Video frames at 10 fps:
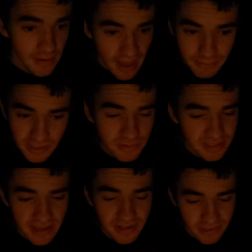Episode
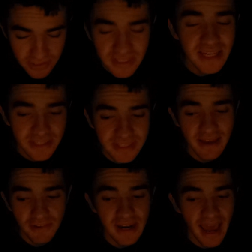6,
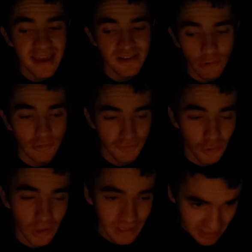7, 8 or
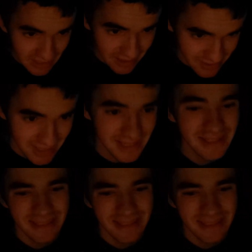4, I think.